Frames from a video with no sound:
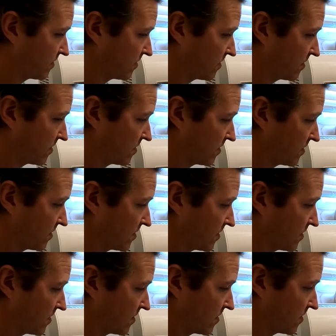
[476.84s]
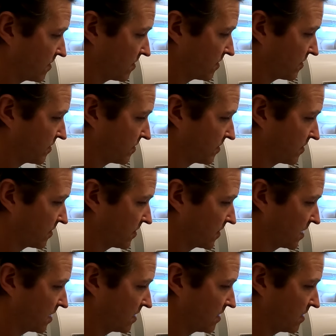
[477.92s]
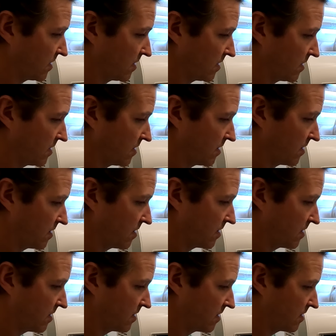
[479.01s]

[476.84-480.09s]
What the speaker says: (no one is talking)